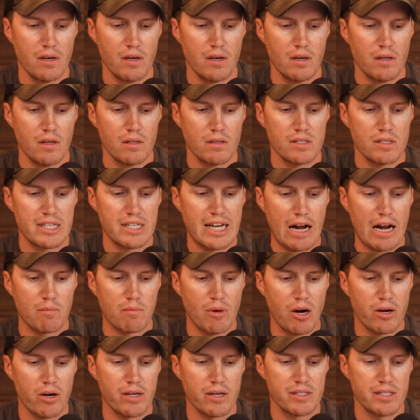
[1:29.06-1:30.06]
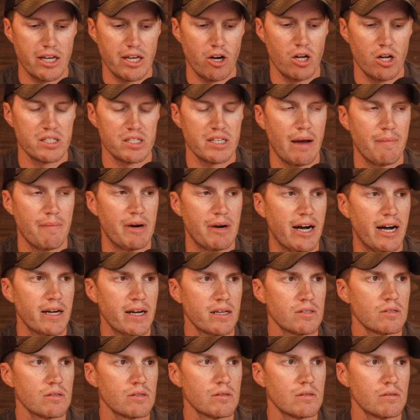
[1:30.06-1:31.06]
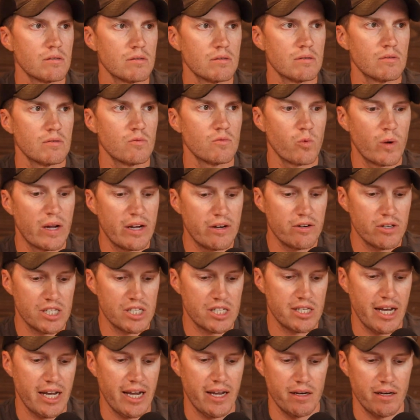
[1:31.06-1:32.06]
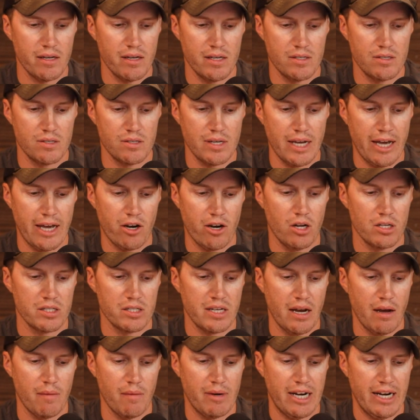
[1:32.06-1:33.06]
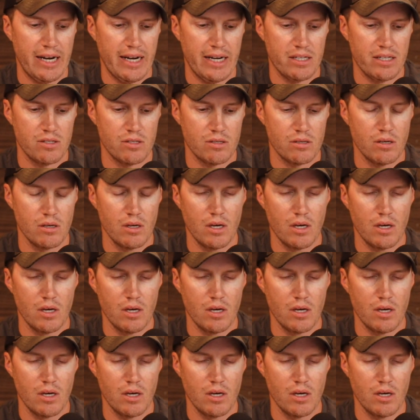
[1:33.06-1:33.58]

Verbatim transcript: Stock market's at all time highs, real estate is at all time highs.